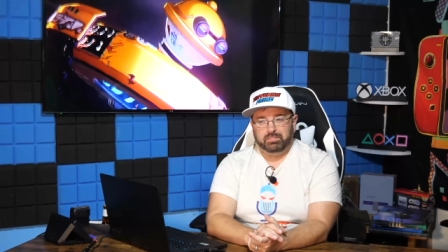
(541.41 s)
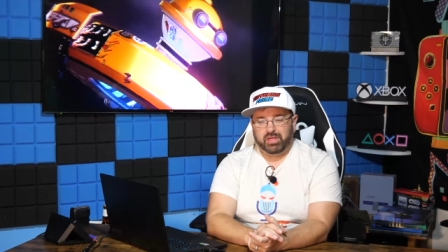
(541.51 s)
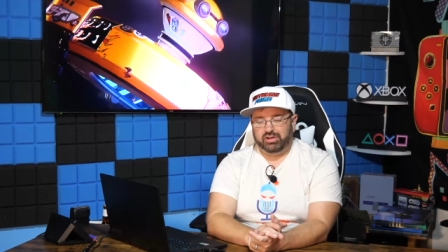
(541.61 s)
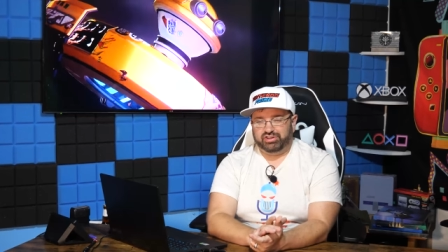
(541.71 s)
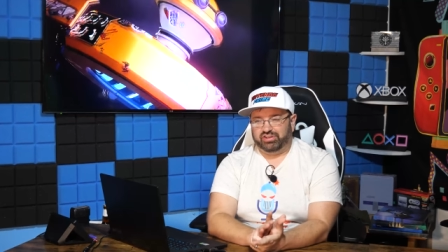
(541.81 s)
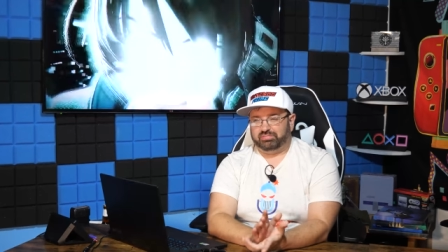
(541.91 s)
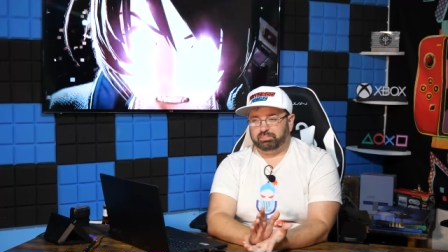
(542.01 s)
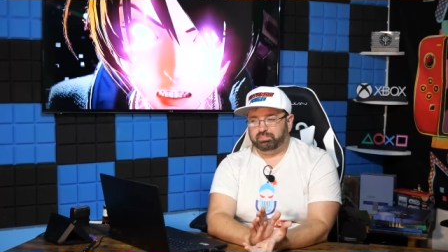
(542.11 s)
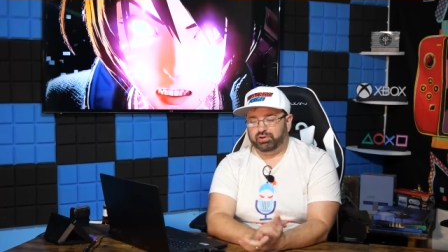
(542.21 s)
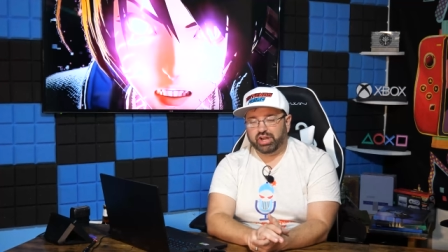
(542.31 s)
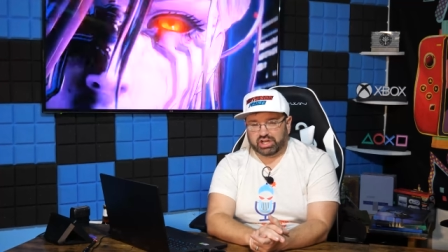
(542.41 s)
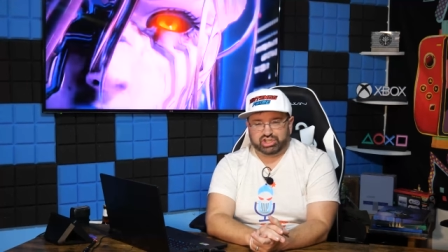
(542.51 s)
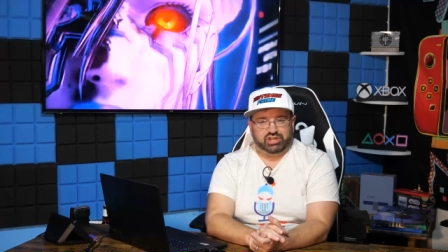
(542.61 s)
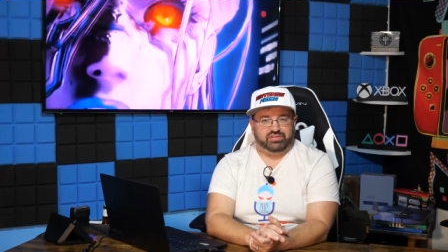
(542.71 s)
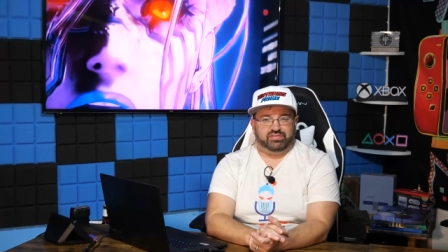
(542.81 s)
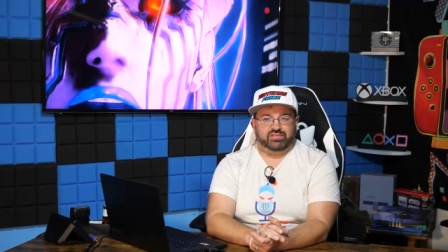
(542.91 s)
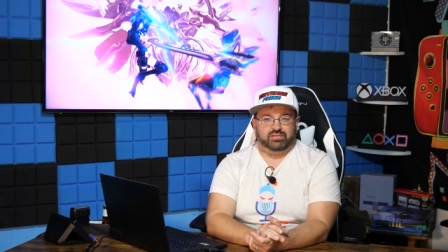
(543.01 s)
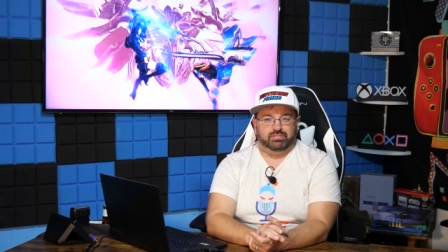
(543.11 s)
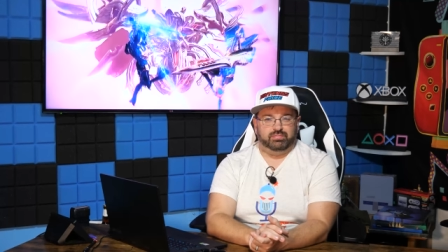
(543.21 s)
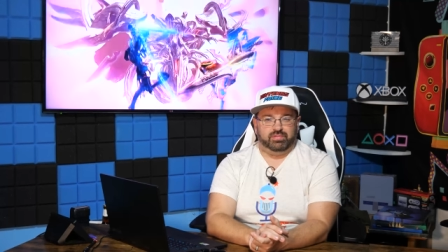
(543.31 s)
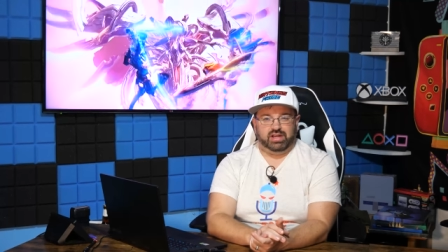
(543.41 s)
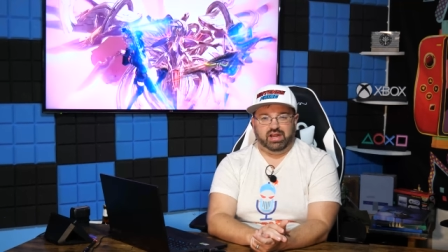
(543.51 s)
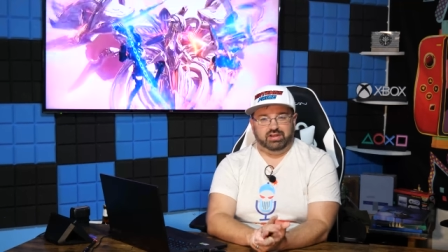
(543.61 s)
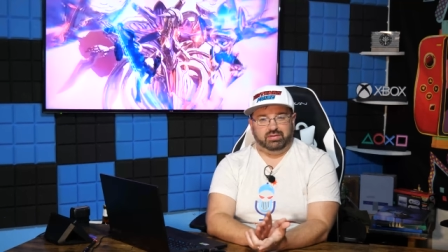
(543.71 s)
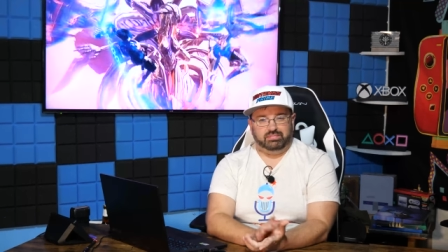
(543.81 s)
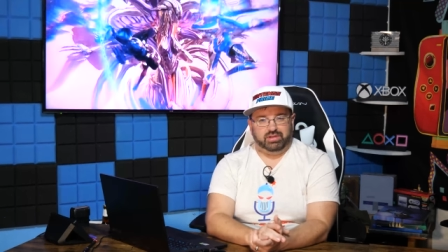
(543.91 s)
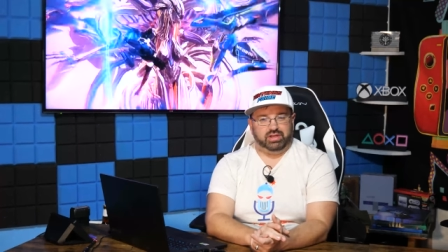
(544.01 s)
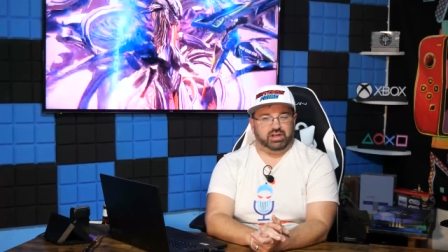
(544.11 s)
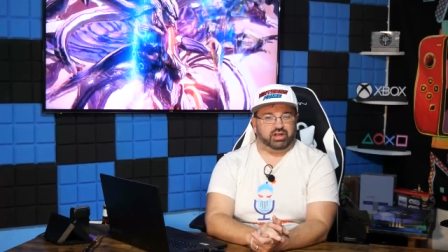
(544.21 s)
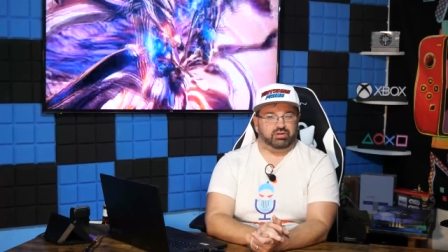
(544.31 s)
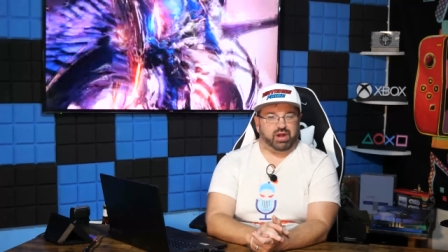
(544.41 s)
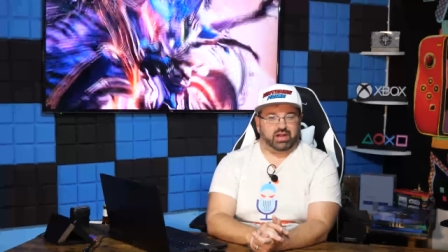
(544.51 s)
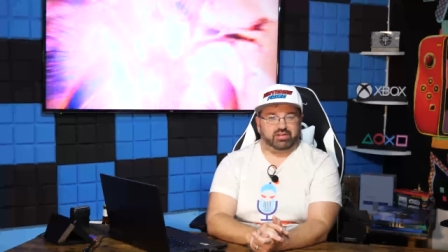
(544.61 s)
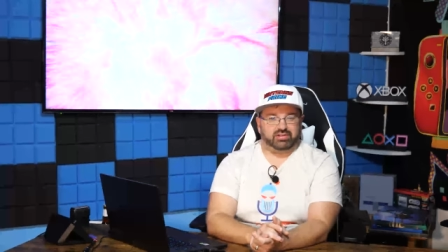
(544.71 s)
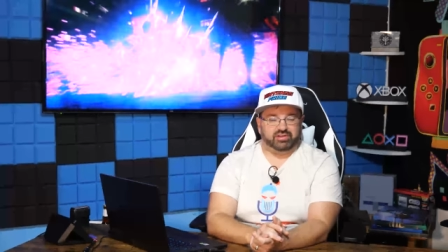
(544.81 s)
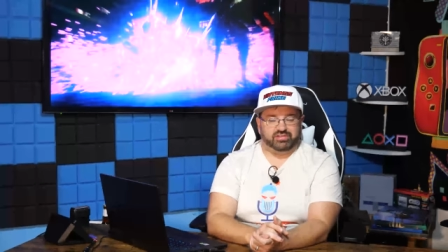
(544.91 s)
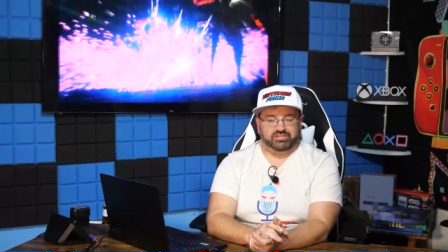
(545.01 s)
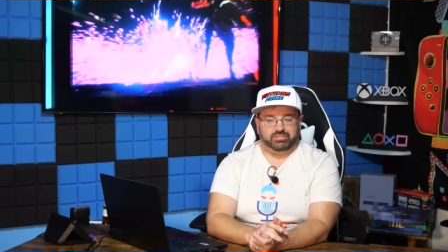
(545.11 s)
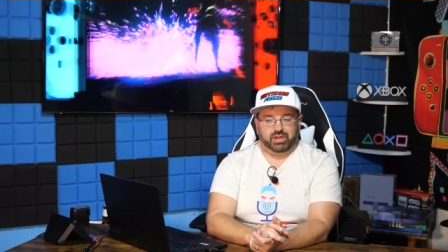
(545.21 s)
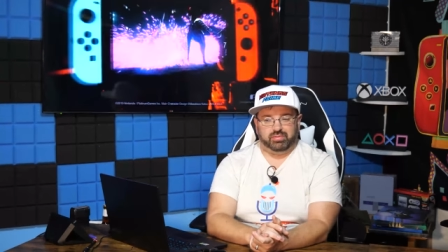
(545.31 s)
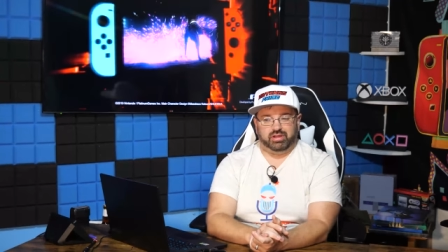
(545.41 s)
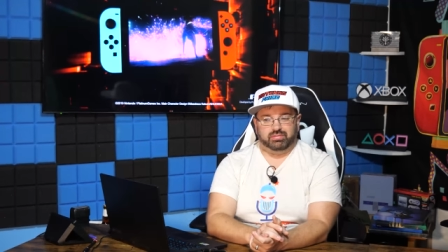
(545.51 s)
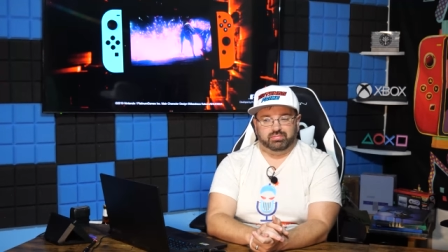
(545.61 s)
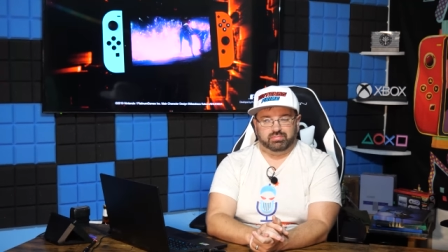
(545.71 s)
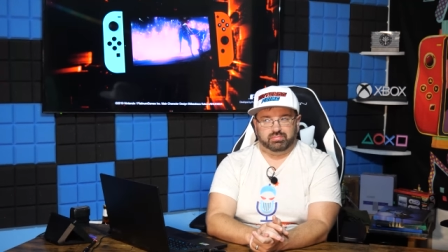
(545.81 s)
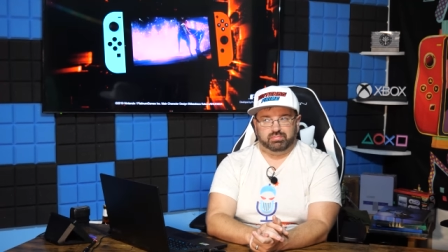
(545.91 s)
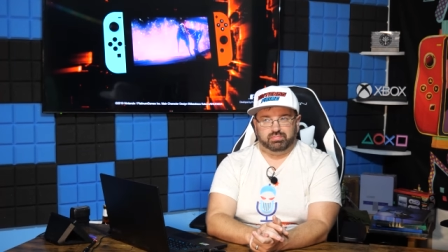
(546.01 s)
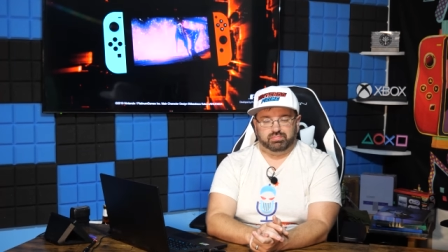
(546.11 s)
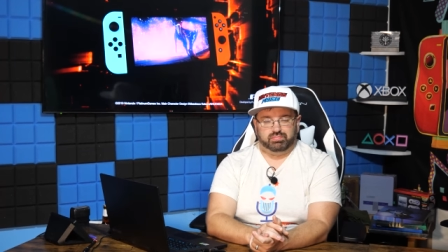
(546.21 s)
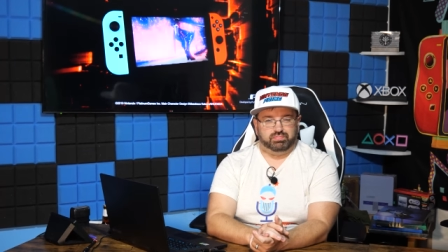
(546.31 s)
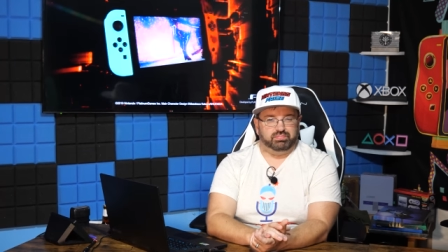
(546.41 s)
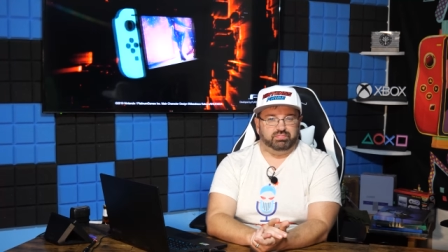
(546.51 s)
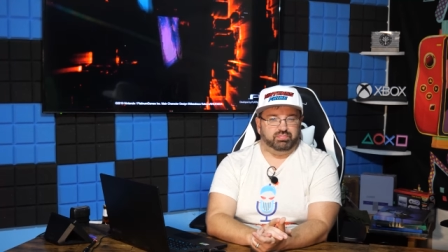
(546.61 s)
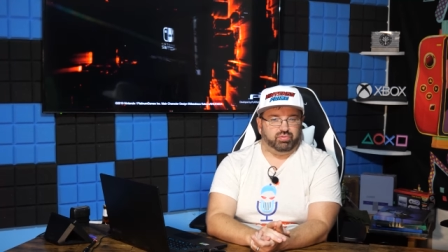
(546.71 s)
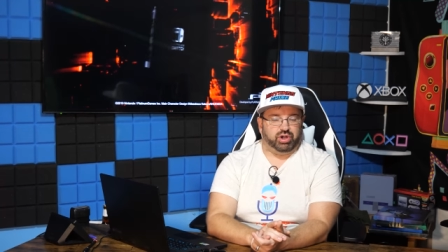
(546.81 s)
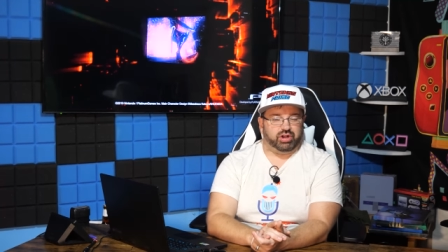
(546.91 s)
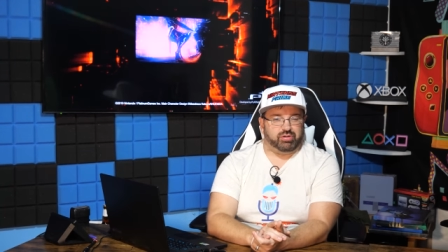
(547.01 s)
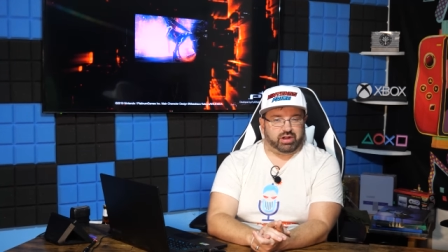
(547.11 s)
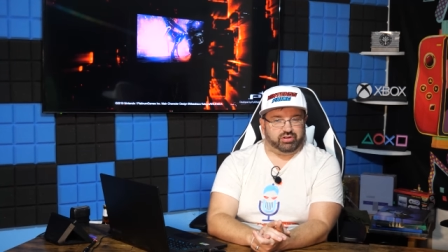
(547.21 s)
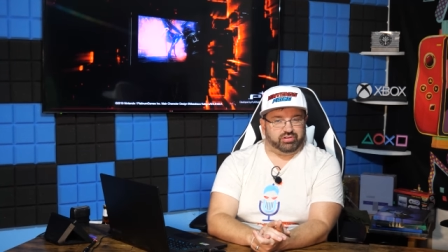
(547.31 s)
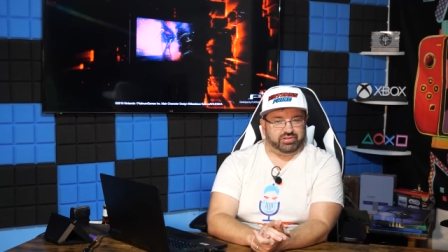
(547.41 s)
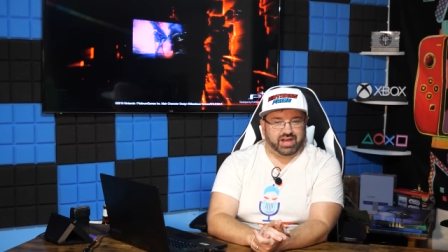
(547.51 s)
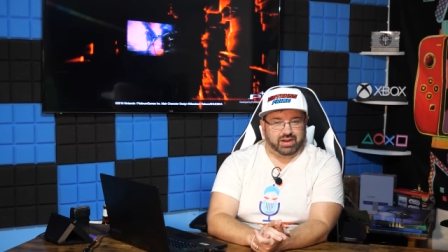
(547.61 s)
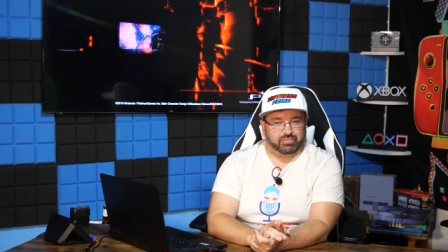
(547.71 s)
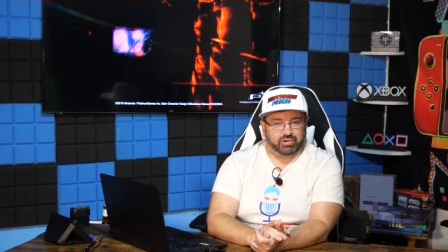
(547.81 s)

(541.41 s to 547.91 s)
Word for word: that are just predictions that end up being incorrect. Because, I mean, we're incorrect all the time,